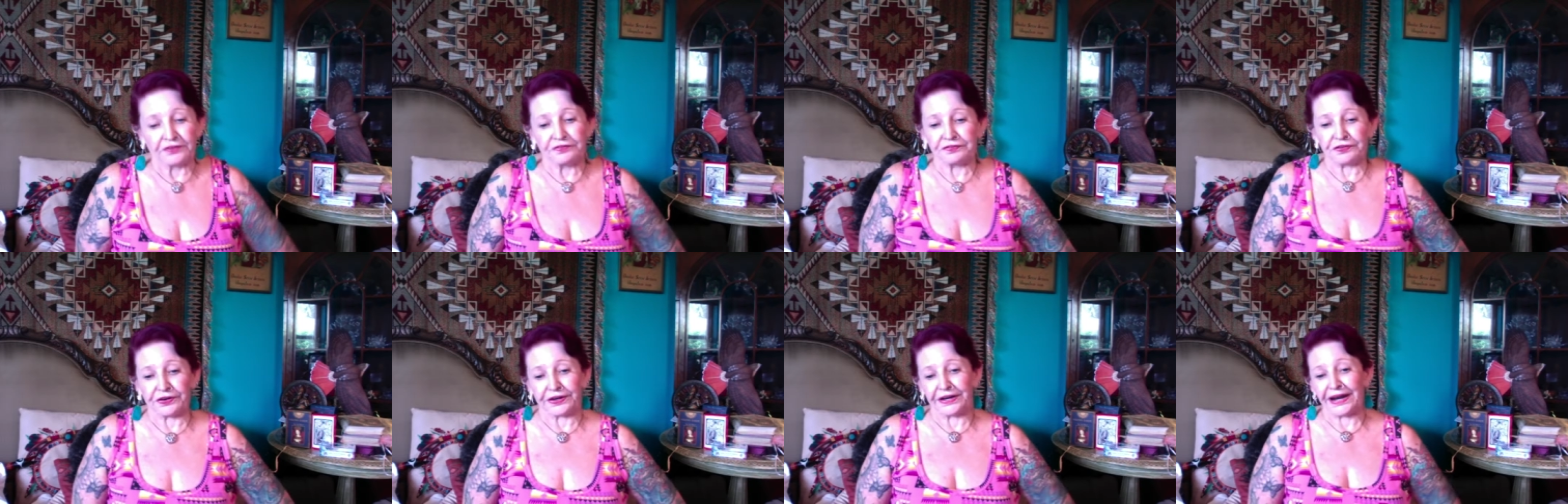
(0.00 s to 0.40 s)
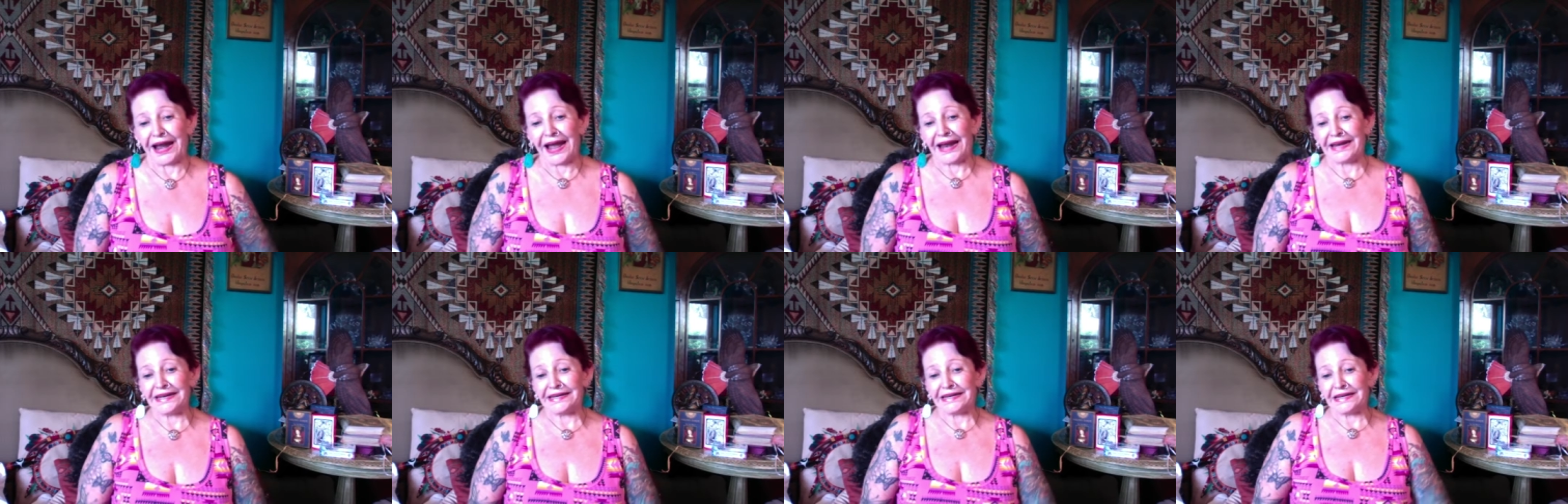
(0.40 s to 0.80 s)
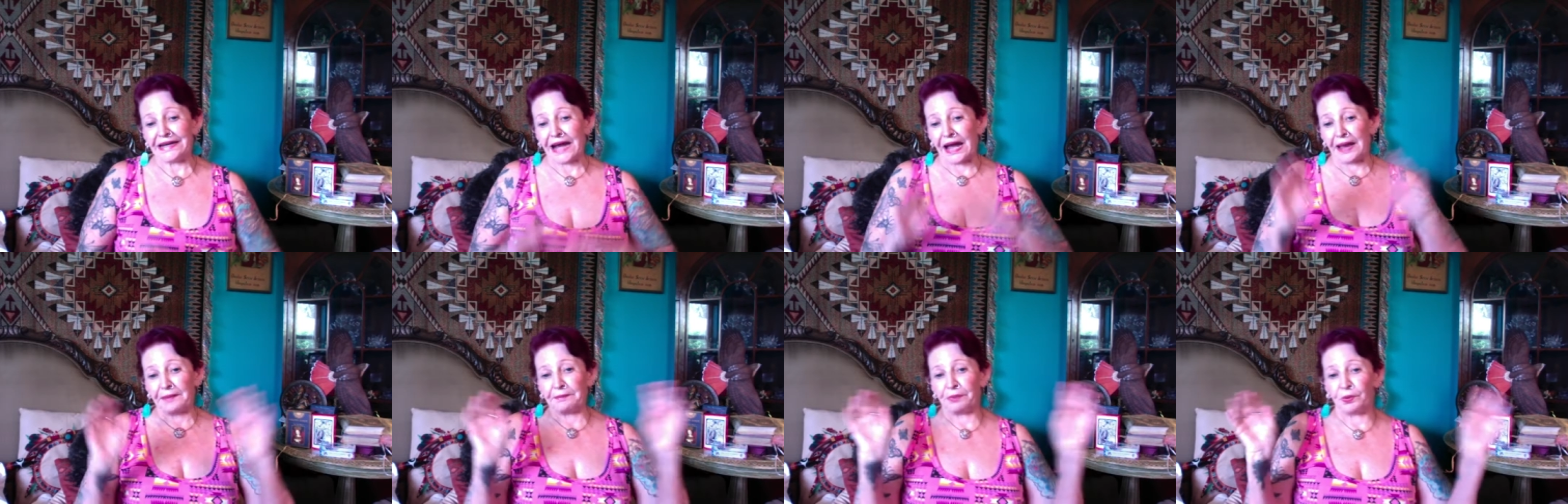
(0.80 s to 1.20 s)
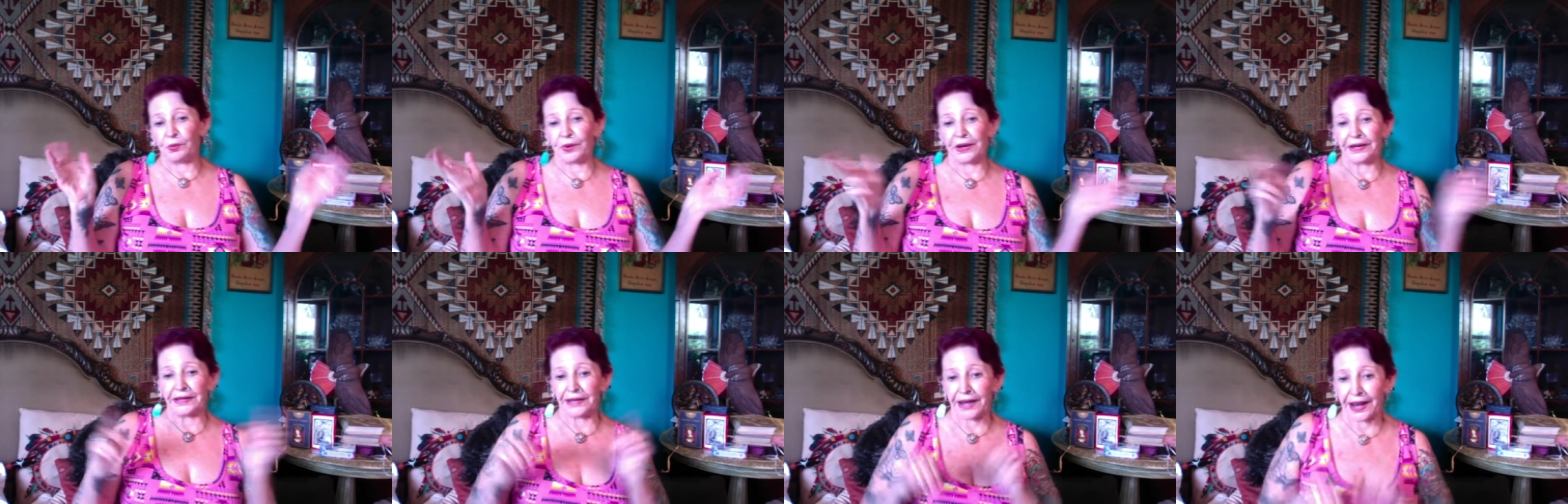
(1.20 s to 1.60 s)
for
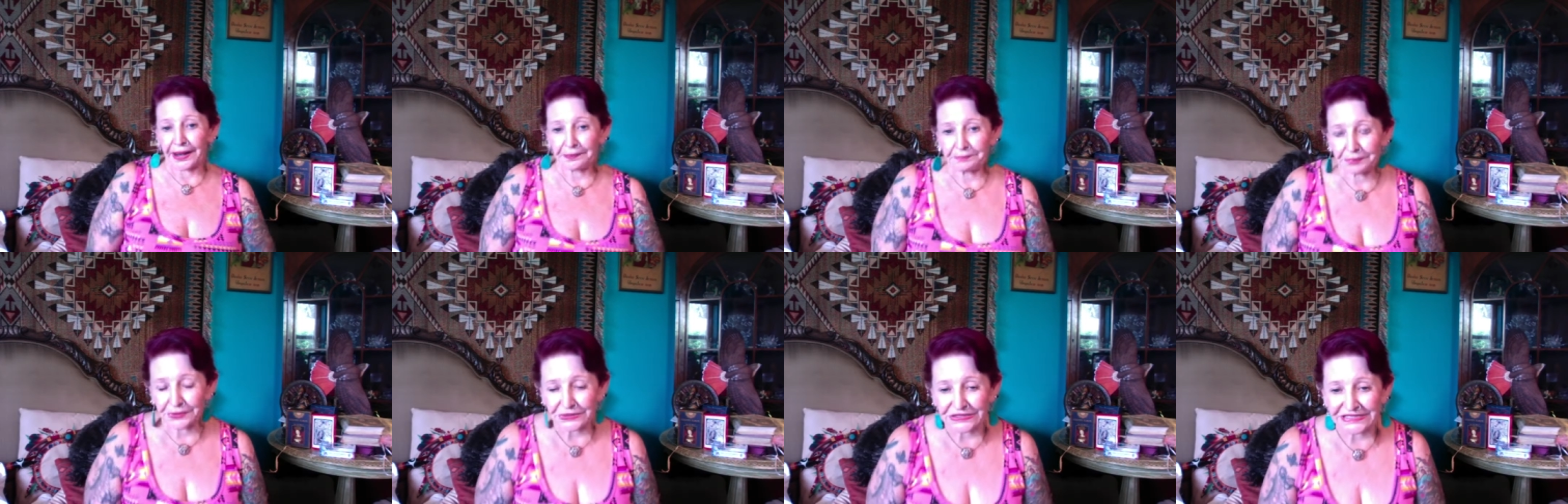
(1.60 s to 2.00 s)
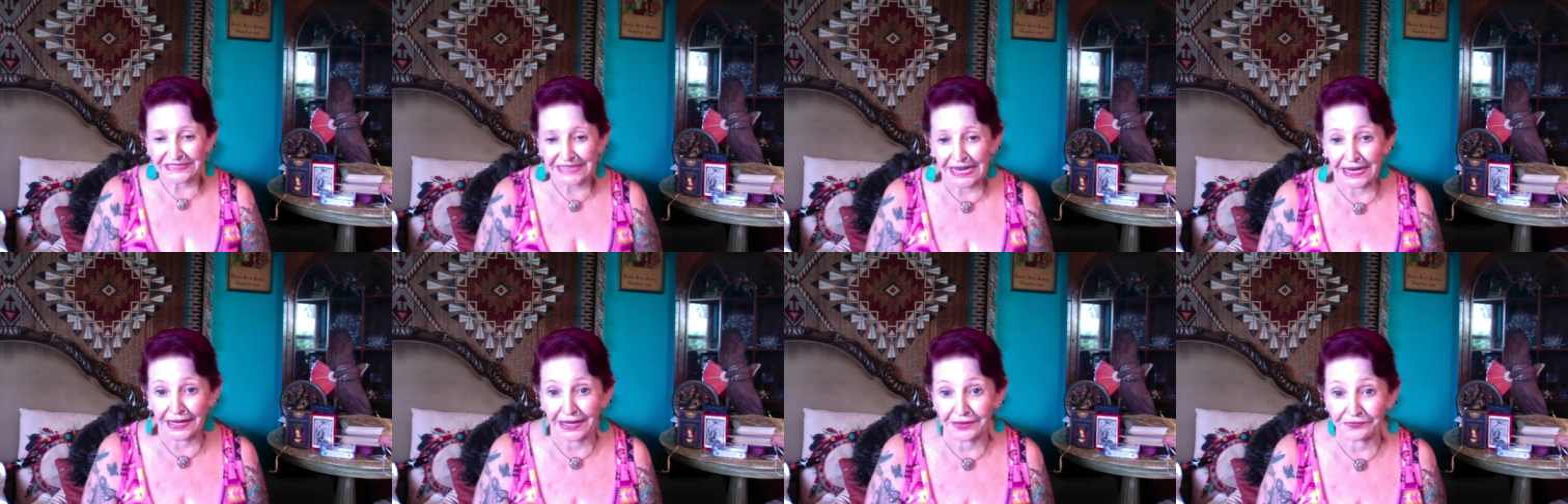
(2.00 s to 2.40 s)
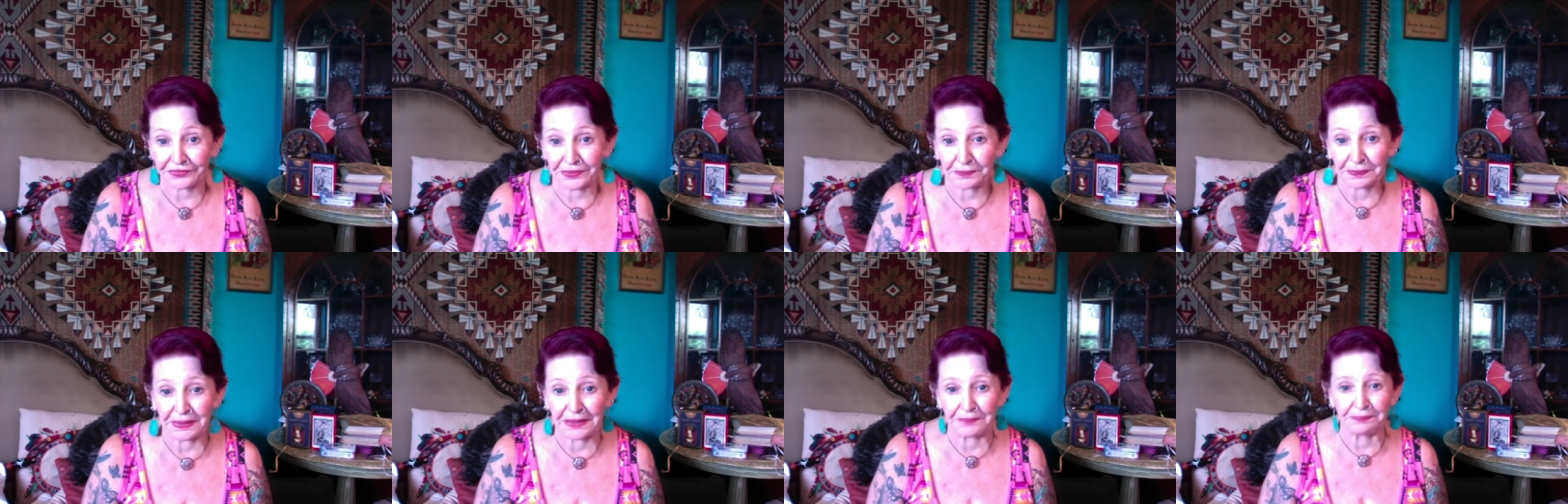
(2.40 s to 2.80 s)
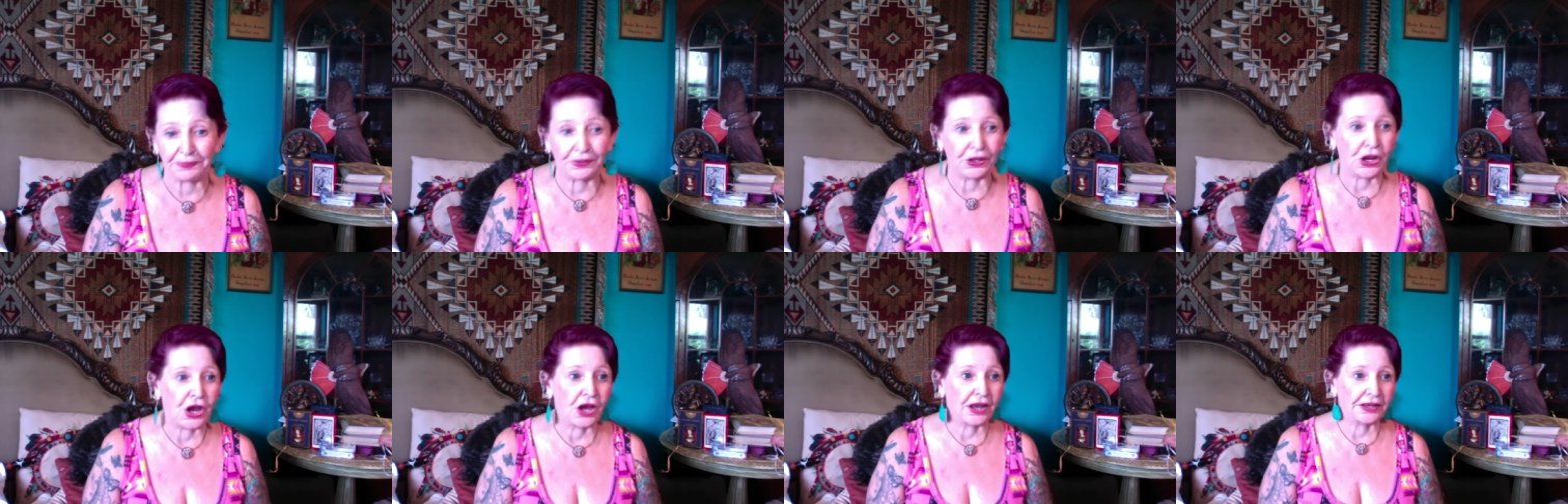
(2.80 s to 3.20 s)
99.9% percent of the people
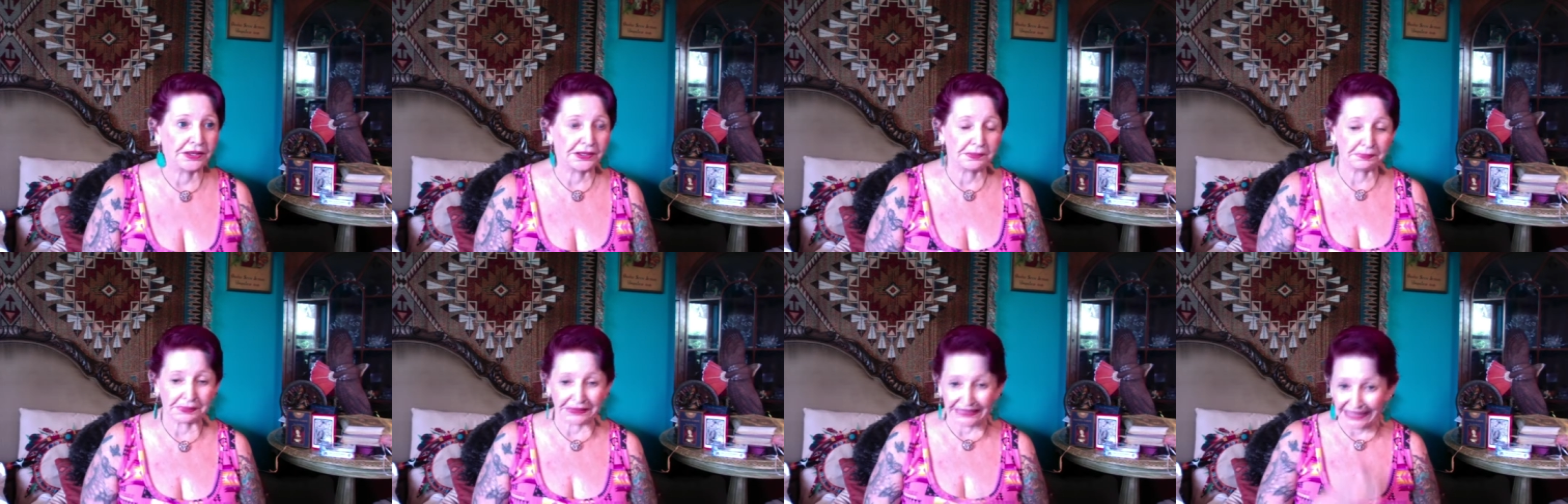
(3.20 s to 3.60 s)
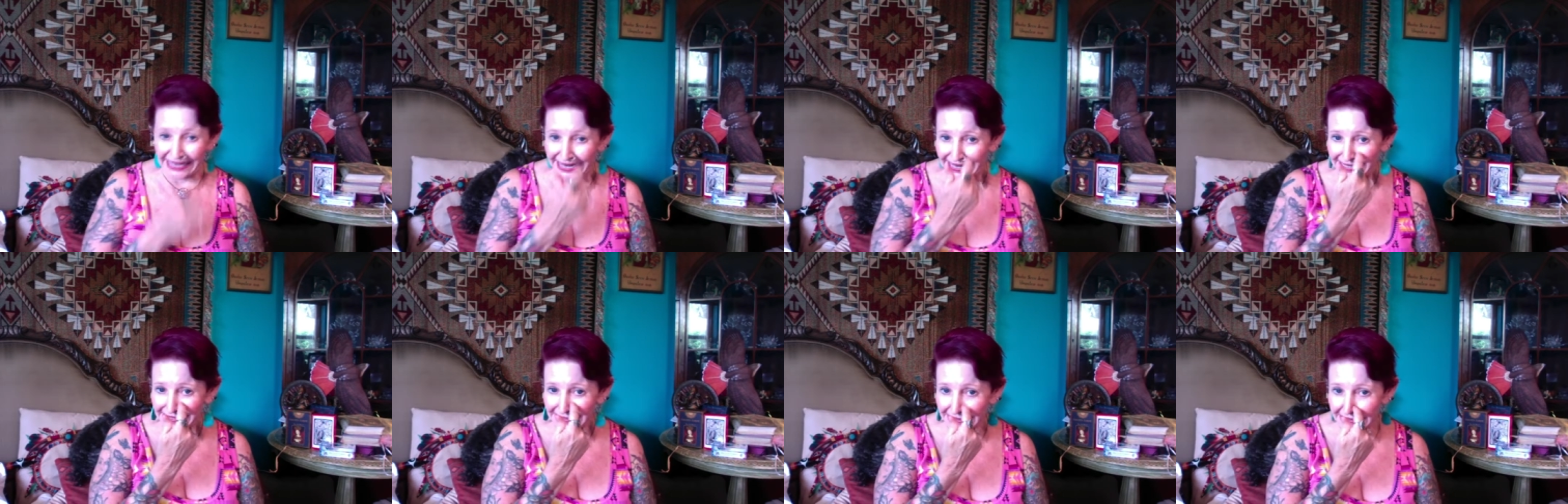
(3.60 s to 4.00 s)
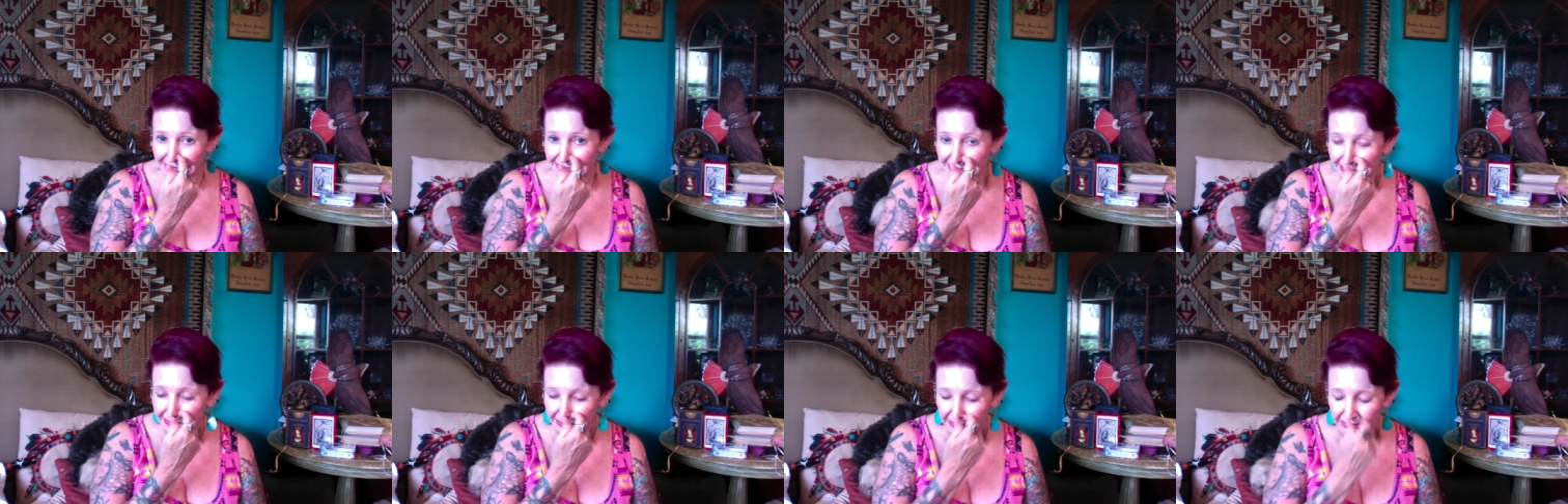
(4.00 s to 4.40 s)
on the planet.